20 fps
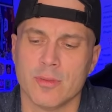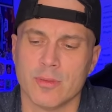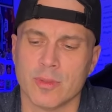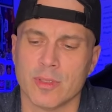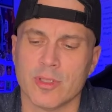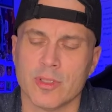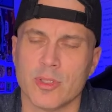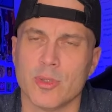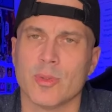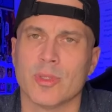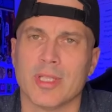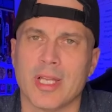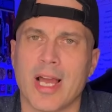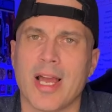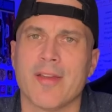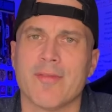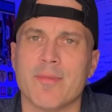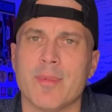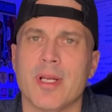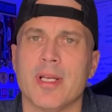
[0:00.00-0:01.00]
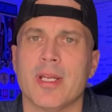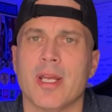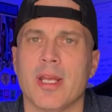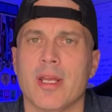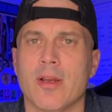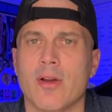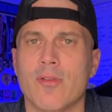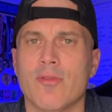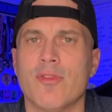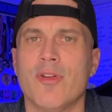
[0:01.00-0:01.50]
I'm going to do a live Monday.
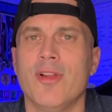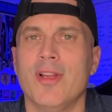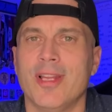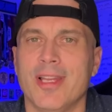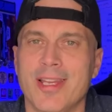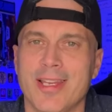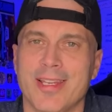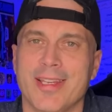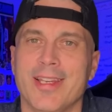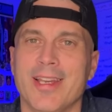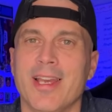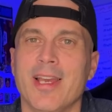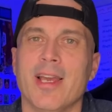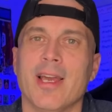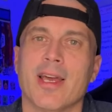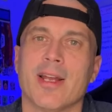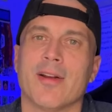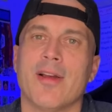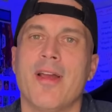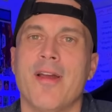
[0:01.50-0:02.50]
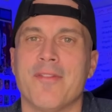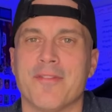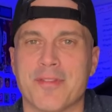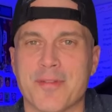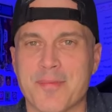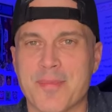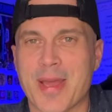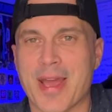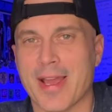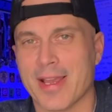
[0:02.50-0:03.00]
Hopefully, I don't have
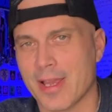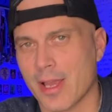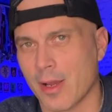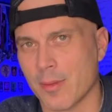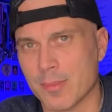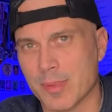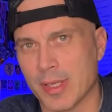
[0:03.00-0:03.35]
to back out.